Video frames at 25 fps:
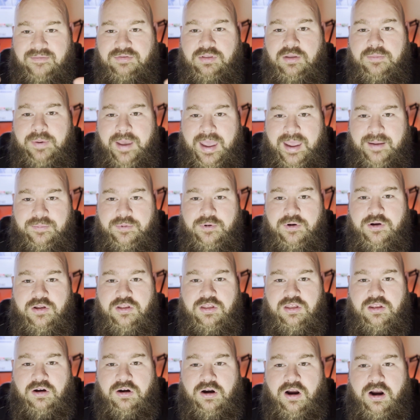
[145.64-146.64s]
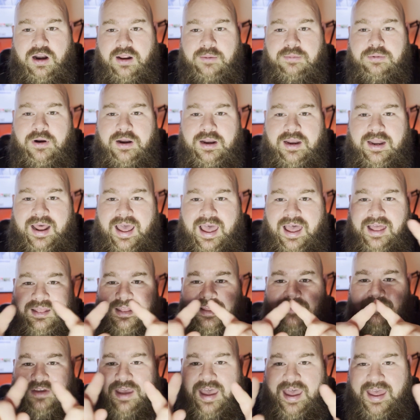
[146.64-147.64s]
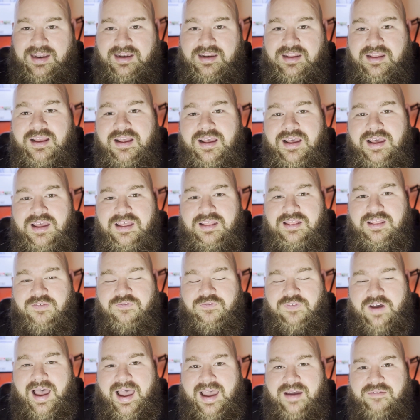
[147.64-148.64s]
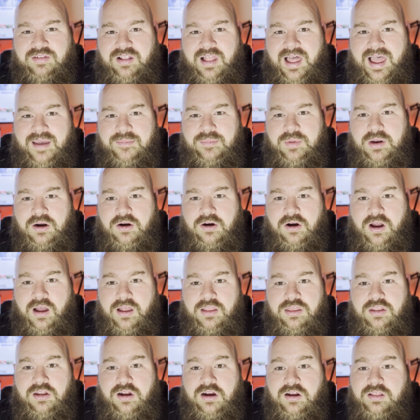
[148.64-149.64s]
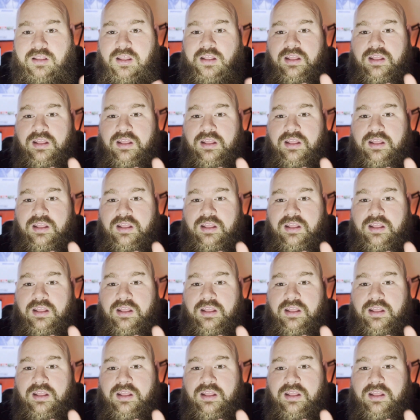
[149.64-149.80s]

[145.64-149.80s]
the papers that are already printed out, and they've got the 5 linemen across there, and then